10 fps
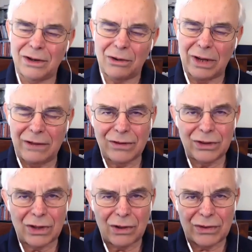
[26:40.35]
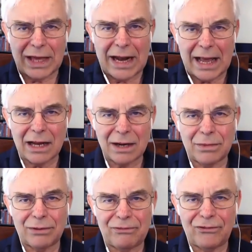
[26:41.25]
You know, even though that
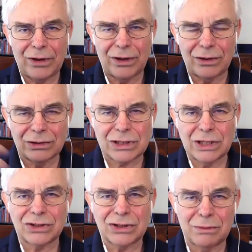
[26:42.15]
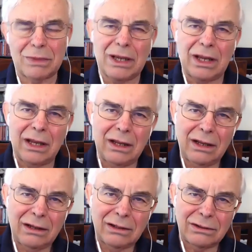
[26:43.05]
anima figure says to me,
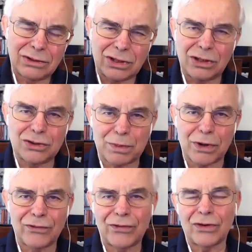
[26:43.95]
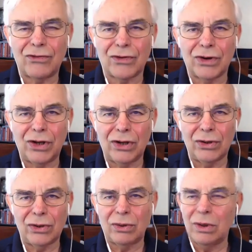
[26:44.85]
she's perfect for
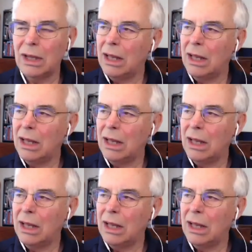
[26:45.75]
you,